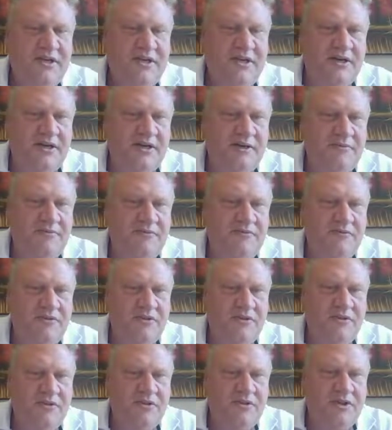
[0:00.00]
if
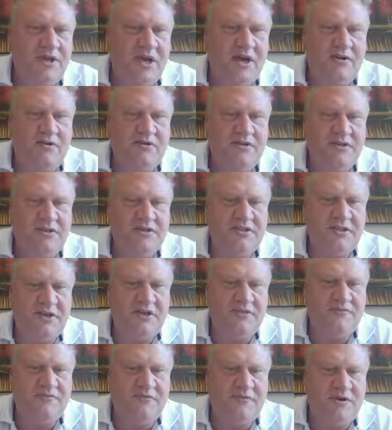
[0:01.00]
you go to the hourly
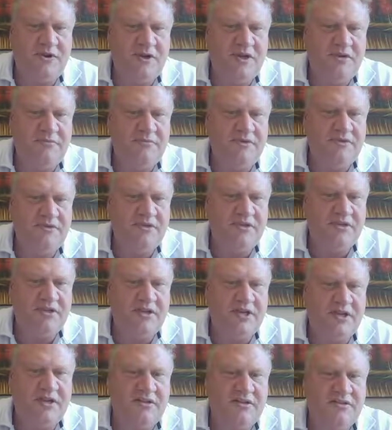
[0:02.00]
time frame, you can
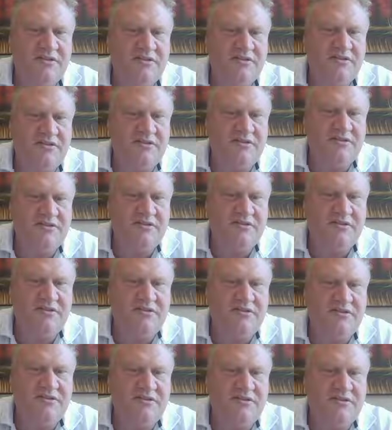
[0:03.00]
get it
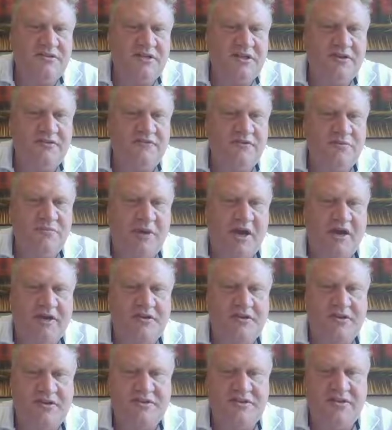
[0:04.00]
to give you
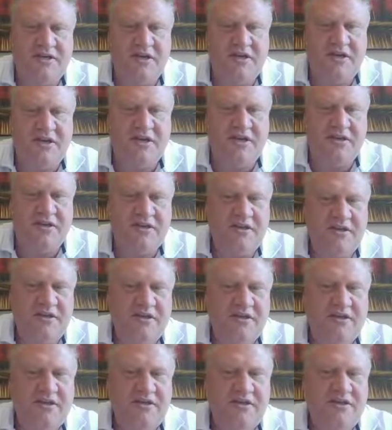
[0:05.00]
backtest data
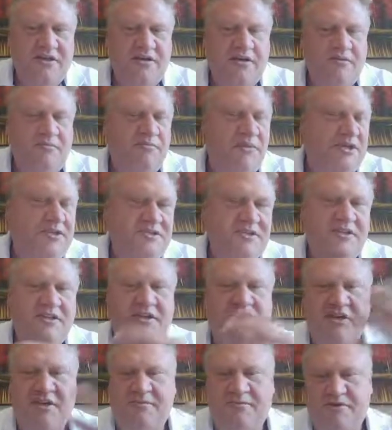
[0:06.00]

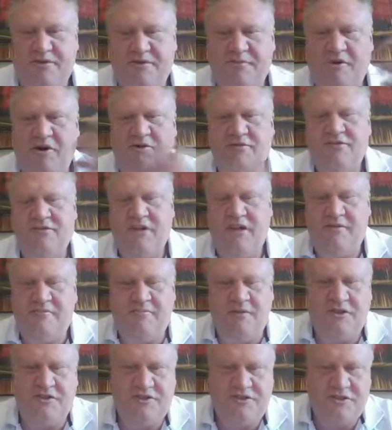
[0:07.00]
basically up to about
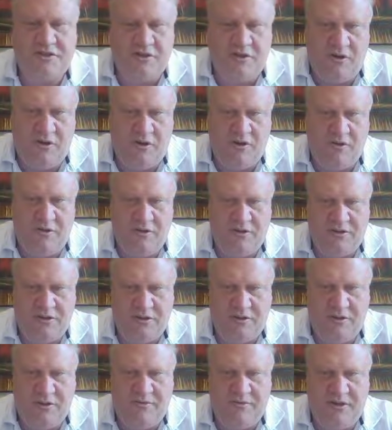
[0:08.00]
10 months ago.
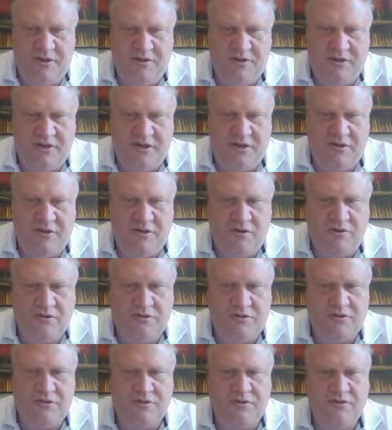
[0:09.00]
So I'm going to now go
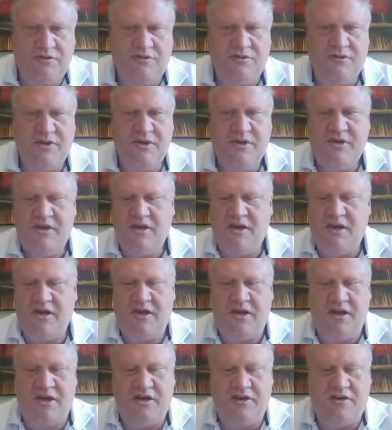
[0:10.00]
to, I
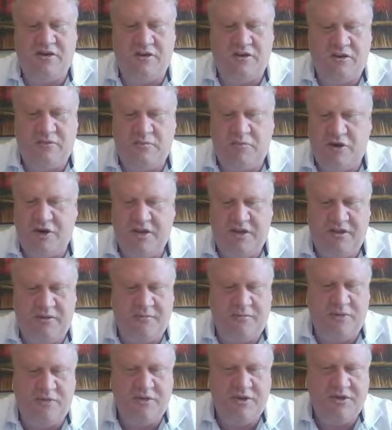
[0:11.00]
kind of know the
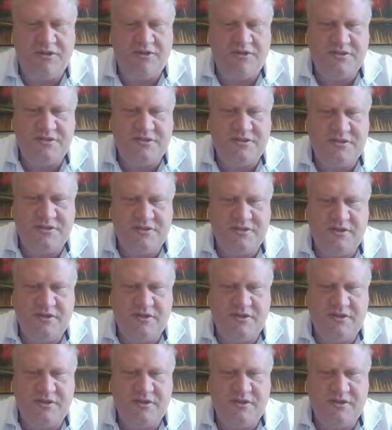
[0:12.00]
breaking points